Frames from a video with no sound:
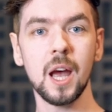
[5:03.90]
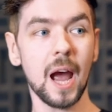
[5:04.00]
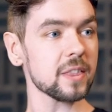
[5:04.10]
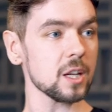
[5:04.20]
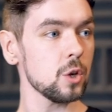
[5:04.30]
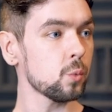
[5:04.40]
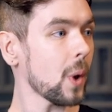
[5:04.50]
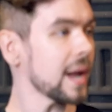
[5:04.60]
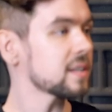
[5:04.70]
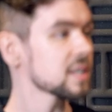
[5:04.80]
and then you
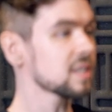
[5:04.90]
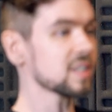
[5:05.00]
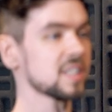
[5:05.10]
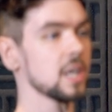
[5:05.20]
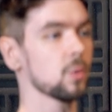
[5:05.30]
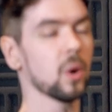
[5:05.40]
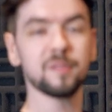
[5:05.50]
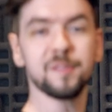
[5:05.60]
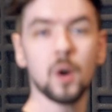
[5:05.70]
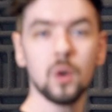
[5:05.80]
wait to see what
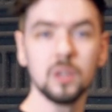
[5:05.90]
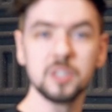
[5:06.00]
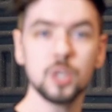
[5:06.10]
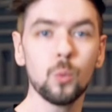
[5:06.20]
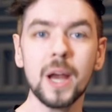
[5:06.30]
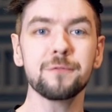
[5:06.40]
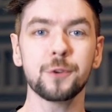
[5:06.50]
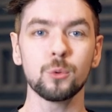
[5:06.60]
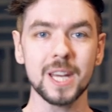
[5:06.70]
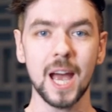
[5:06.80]
falls. You wait
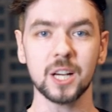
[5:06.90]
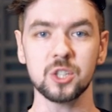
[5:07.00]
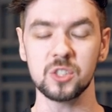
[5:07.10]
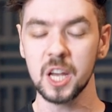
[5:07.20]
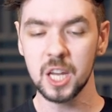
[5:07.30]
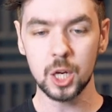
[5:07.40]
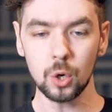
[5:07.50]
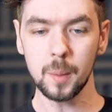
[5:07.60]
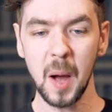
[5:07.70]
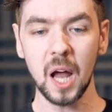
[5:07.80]
for reactions. You
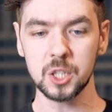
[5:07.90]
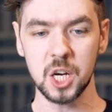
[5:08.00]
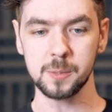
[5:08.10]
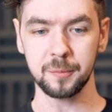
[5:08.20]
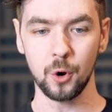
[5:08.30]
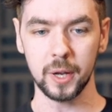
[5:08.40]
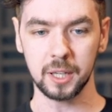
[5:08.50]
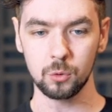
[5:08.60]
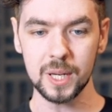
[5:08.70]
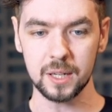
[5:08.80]
don't apologize before I
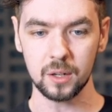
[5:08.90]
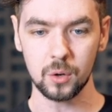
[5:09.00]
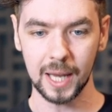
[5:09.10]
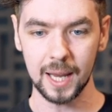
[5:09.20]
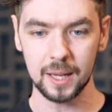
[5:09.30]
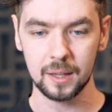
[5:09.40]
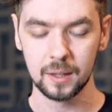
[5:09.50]
can read it, okay?